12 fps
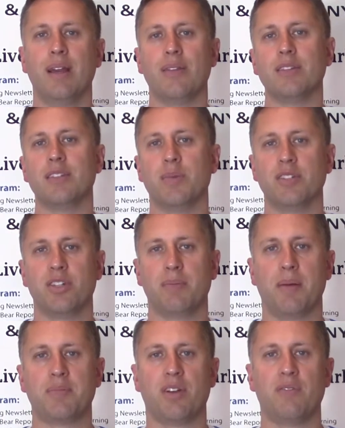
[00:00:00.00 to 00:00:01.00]
This has been Jim
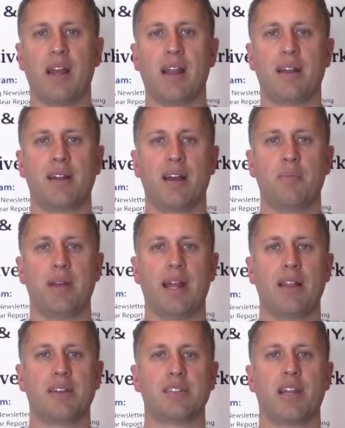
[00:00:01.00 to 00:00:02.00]
Emter, Van Ahn and Company,
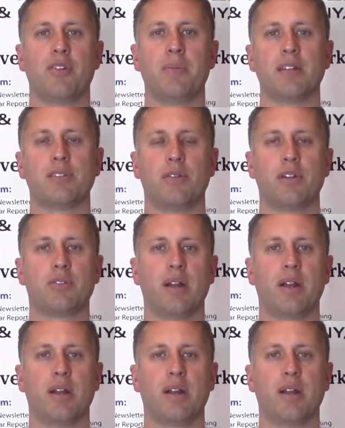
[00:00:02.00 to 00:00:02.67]
Alexandria, Minnesota.